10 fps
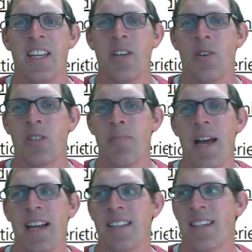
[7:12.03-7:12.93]
you
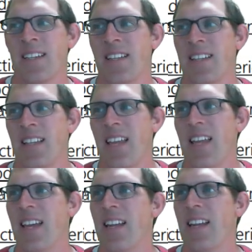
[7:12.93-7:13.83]
expect
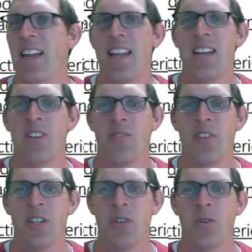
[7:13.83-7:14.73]
in an
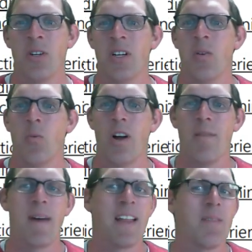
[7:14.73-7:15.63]
interview? What
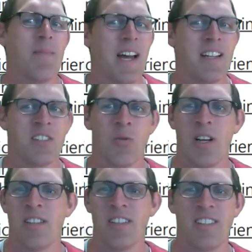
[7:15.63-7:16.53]
mathematics
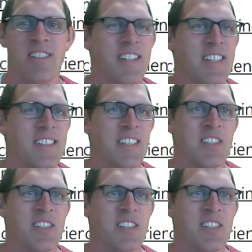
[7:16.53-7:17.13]
questions, statistics